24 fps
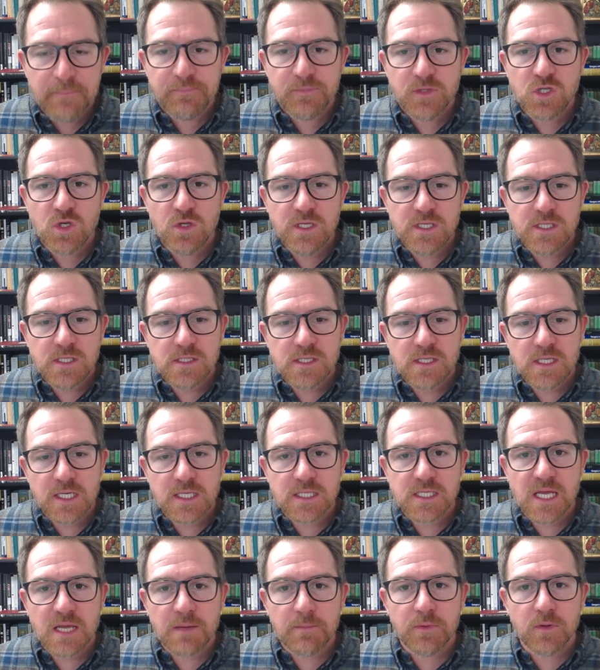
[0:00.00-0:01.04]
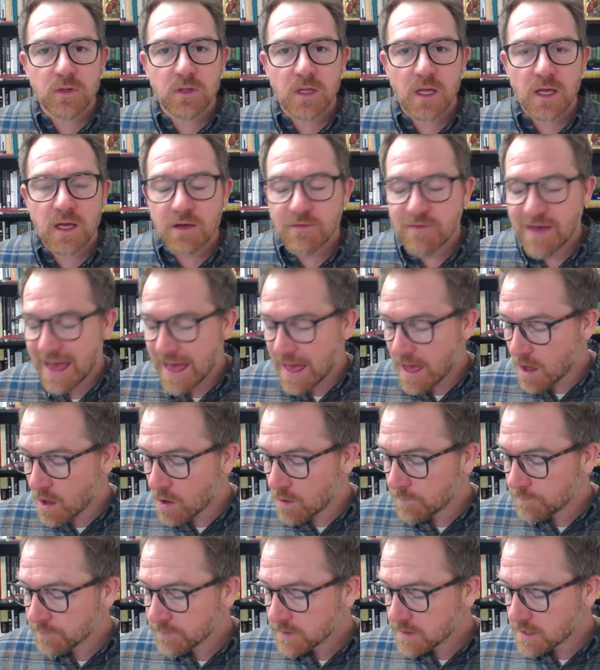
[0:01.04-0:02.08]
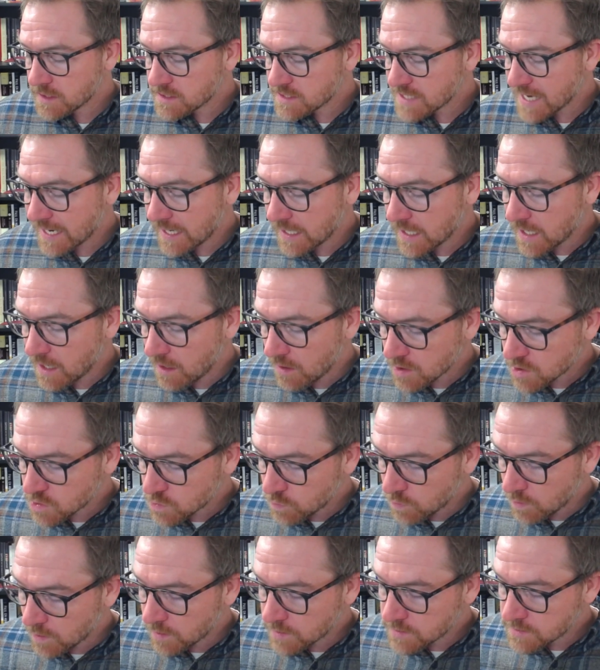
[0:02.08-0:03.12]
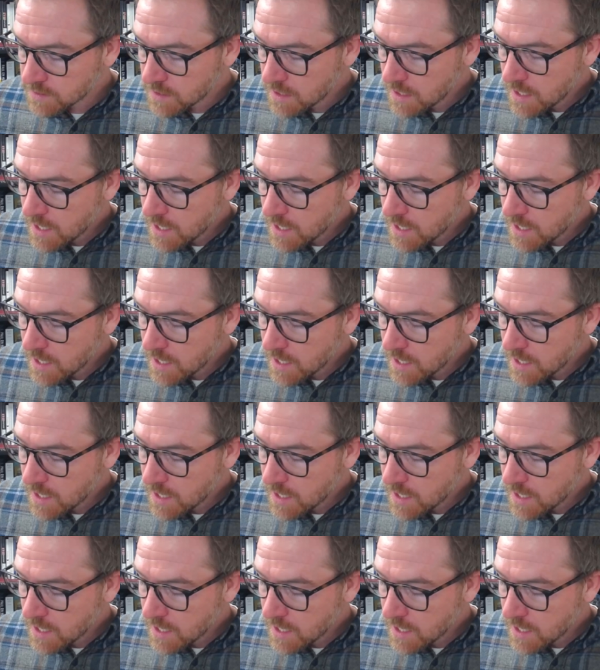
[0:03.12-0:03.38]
So this is an example of how the second aorist works.